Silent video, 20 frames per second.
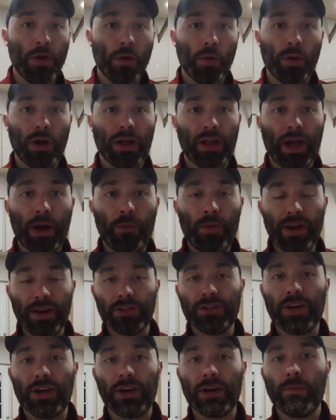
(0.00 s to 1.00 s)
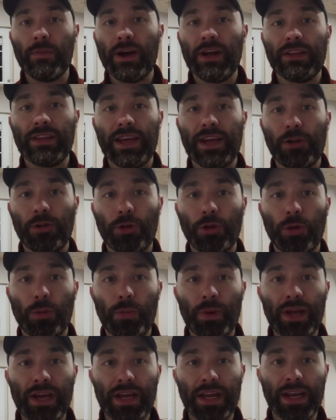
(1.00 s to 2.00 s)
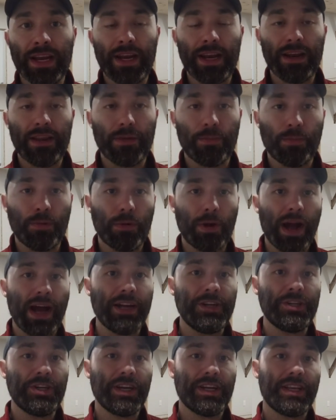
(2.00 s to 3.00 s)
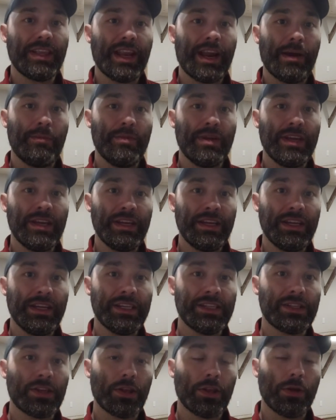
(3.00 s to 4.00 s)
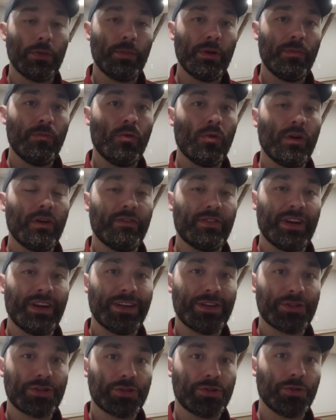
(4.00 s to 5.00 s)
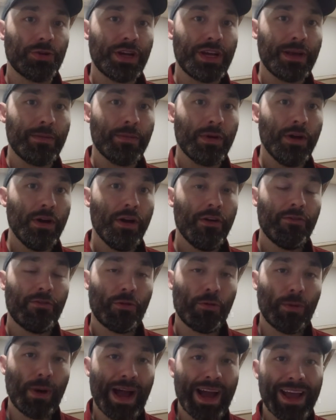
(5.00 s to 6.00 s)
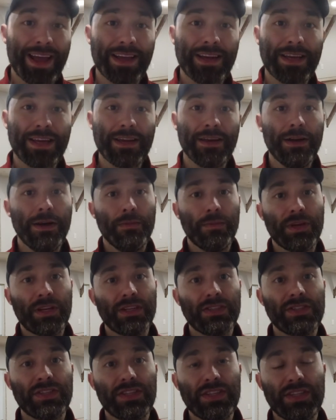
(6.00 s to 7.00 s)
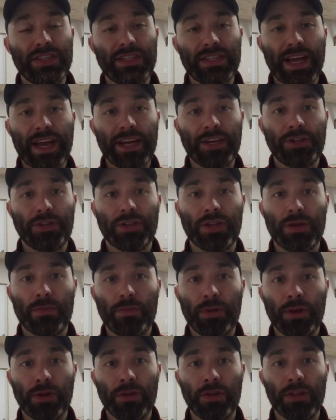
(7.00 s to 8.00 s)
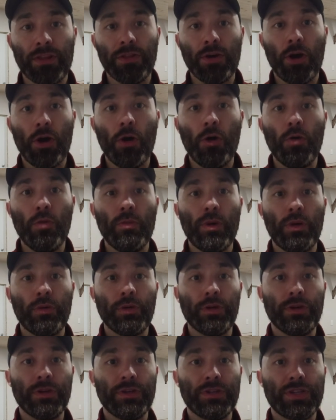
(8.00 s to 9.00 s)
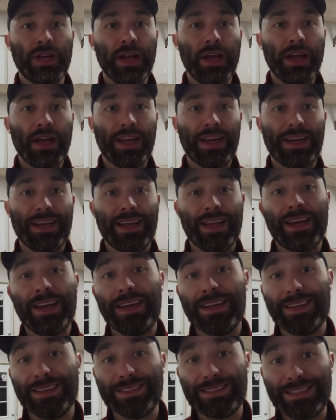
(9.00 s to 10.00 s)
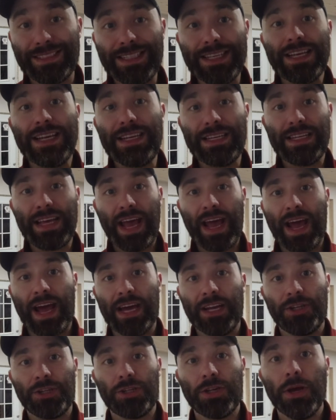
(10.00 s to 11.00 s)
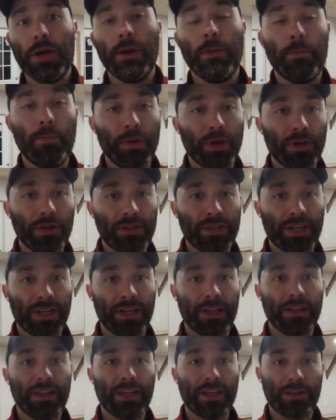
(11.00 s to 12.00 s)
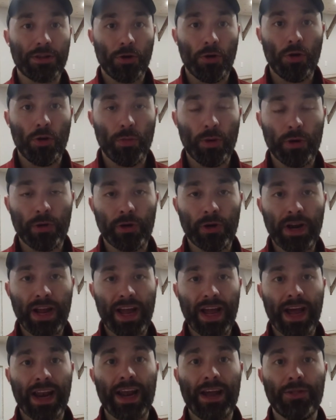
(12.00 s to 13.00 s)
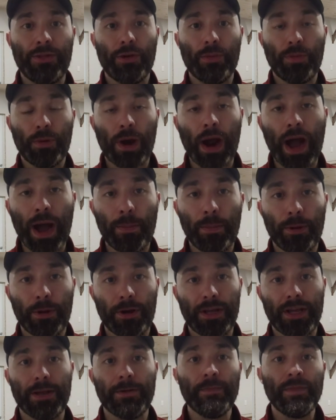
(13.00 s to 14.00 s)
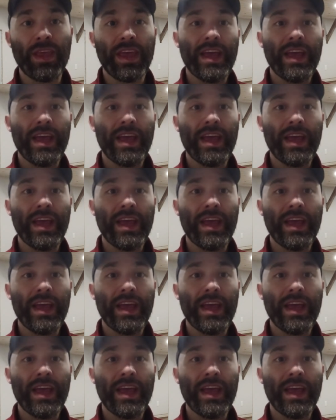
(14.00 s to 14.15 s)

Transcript: Well, I want to talk about that a little bit, and the project that I'm in is a little bit more of an extreme variety because this is actually built in the homeowner's, in a, in a detached building that the homeowner had on their property.